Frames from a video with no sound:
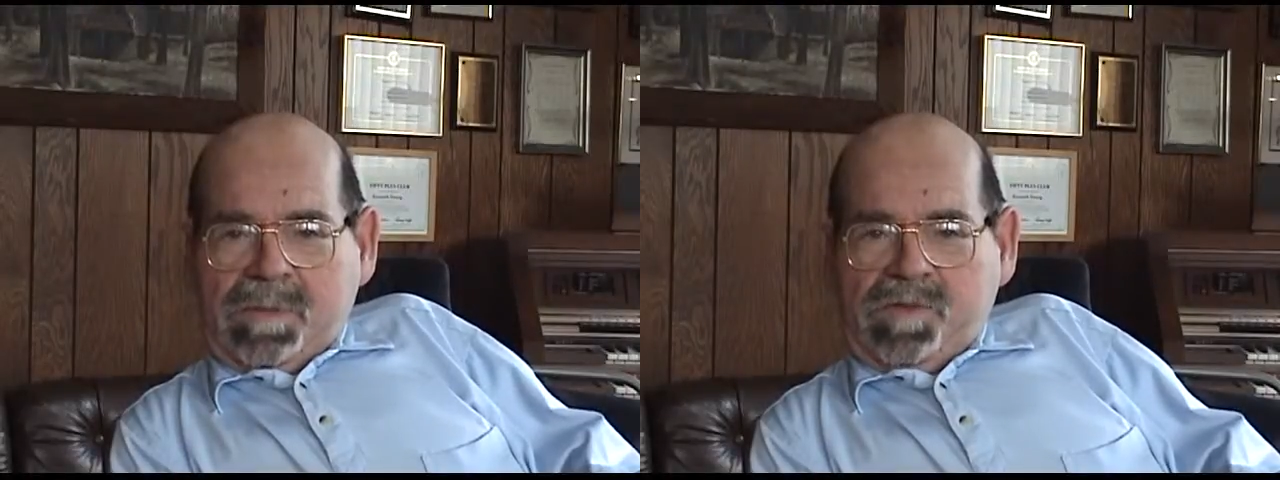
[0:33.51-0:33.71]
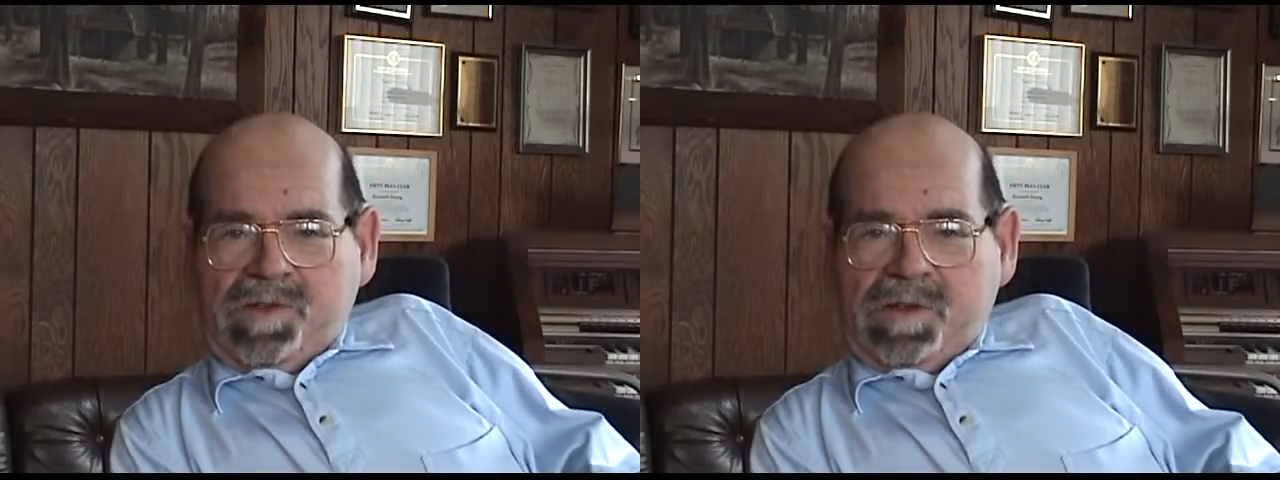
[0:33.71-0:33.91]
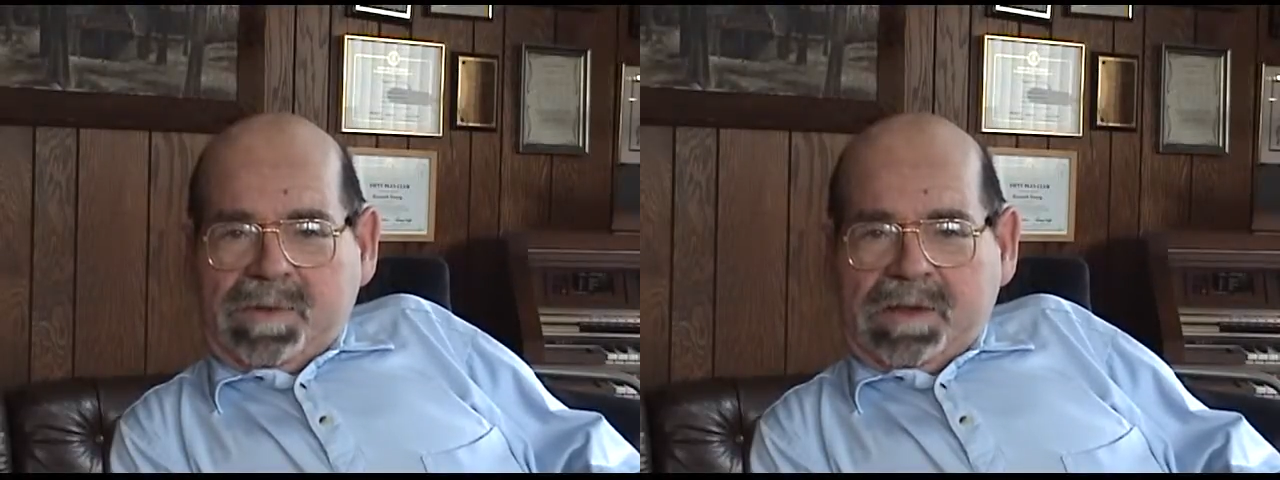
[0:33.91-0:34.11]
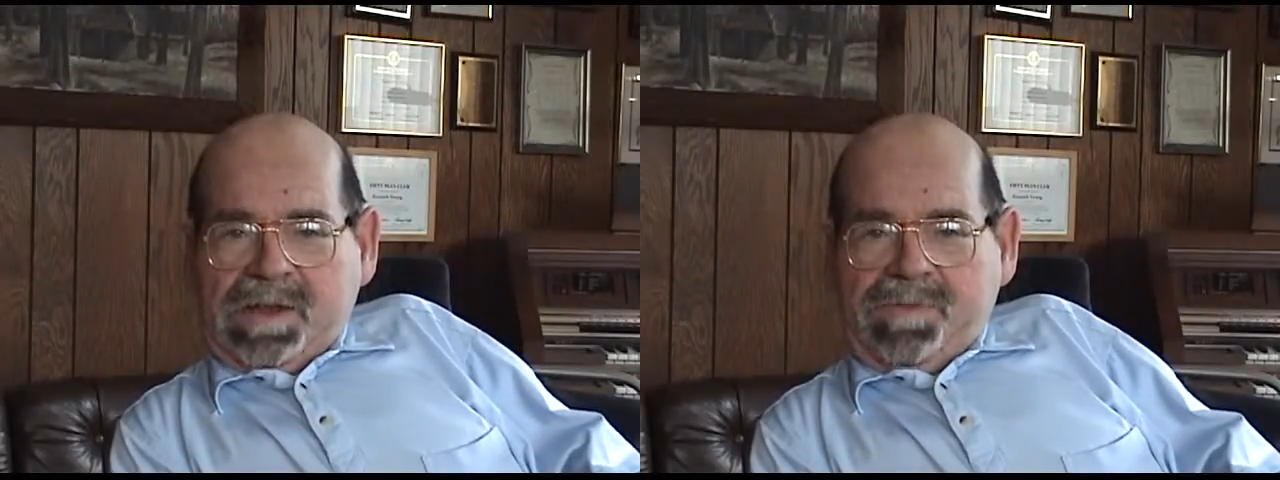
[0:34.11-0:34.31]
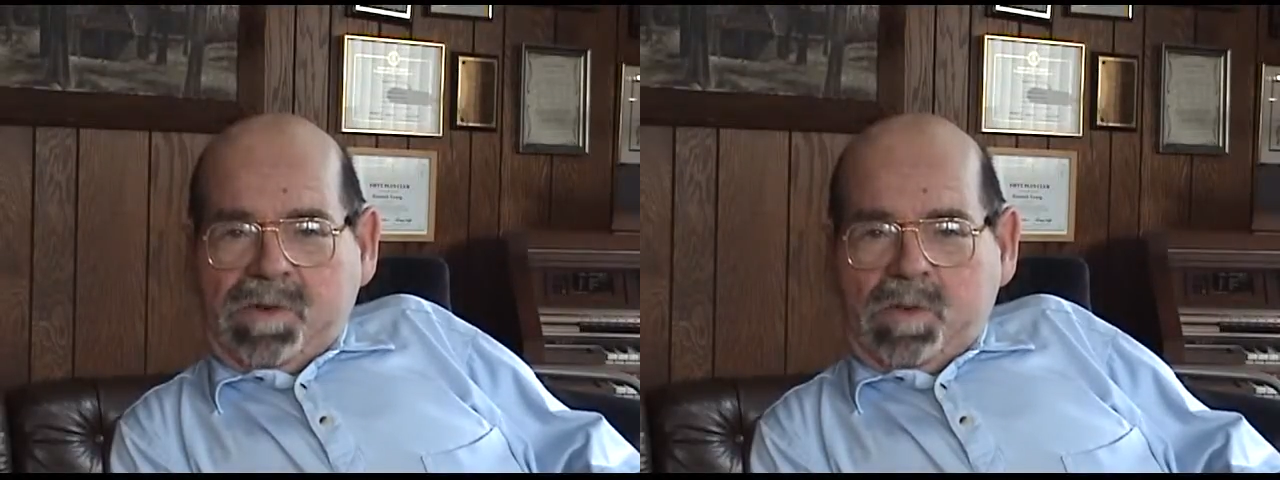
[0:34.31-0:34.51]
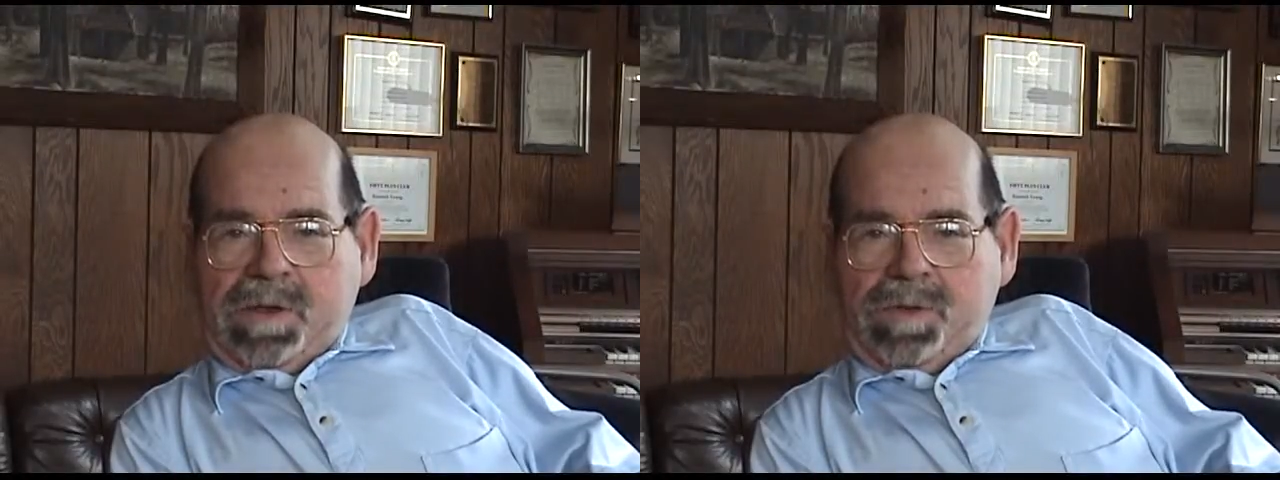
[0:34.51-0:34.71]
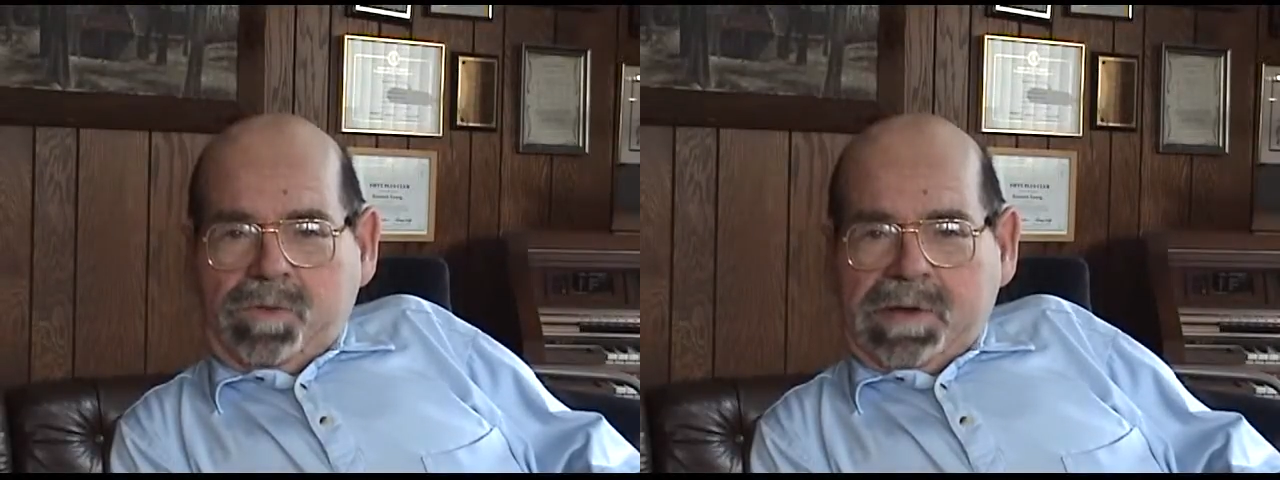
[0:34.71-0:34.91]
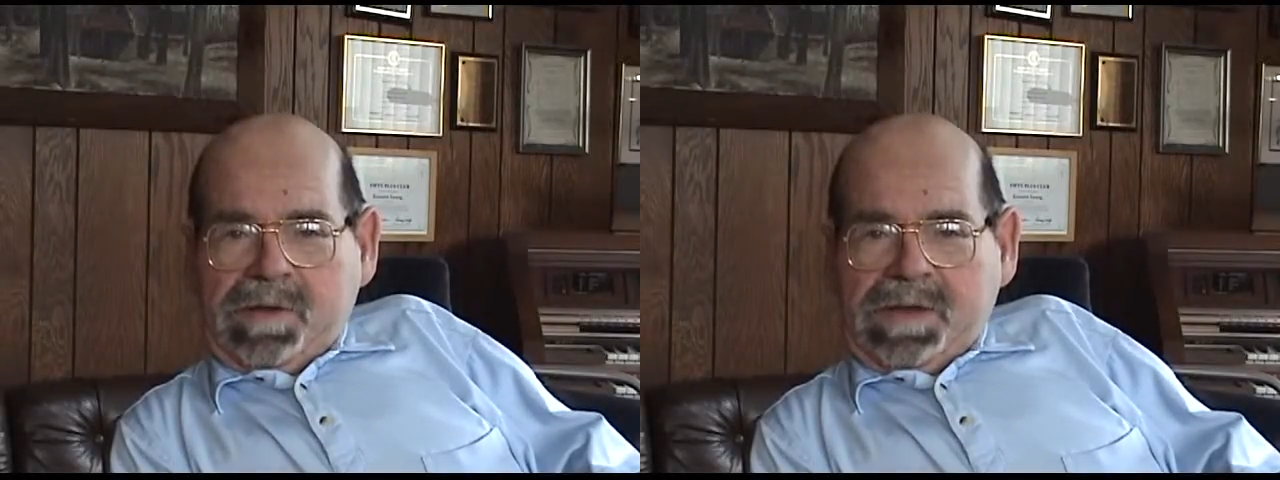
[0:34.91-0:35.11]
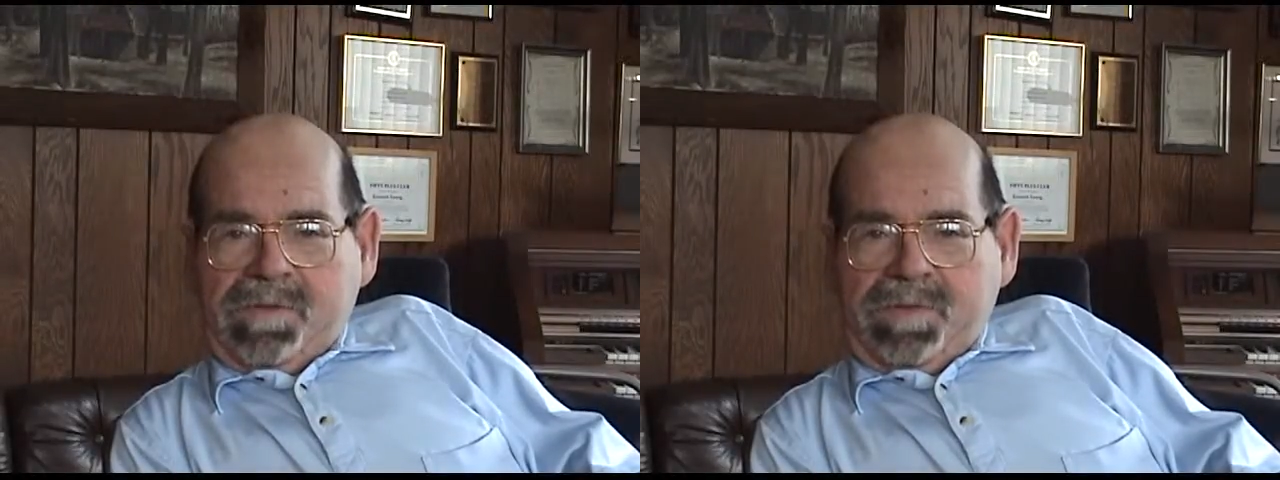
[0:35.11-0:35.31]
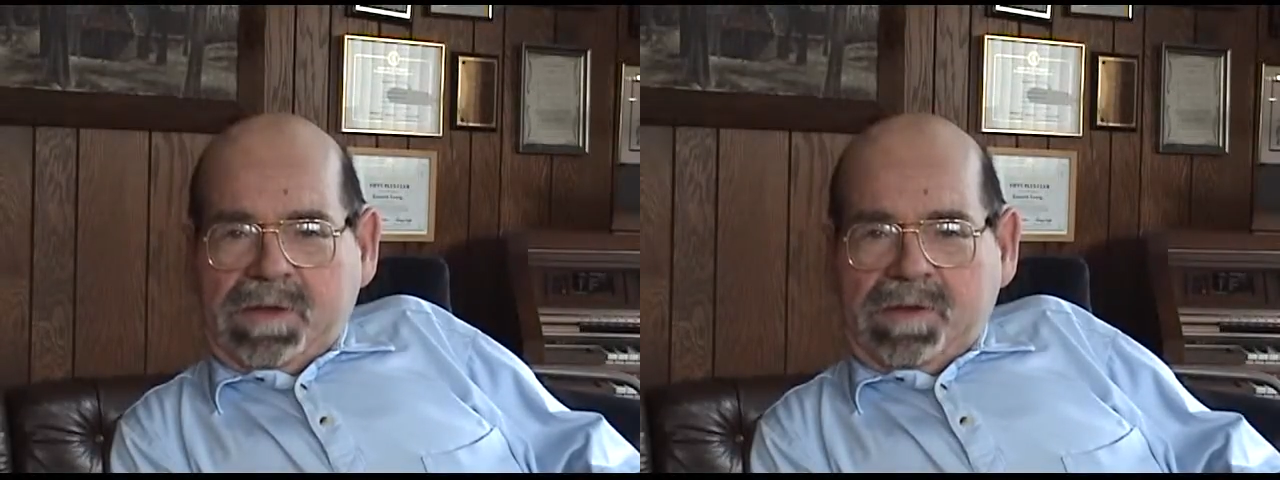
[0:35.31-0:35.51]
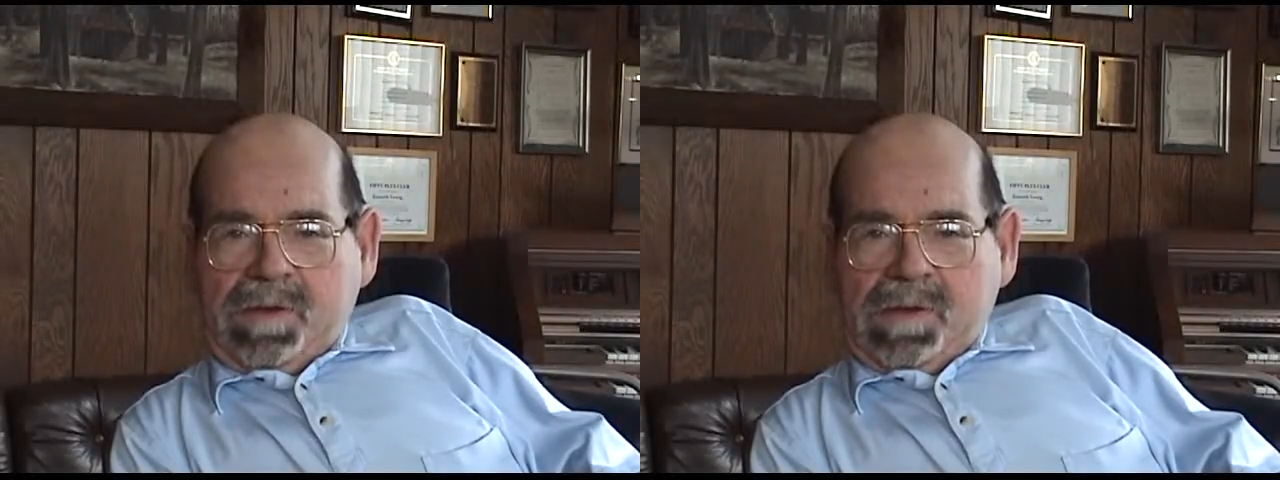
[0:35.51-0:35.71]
him just about every week throughout Advent,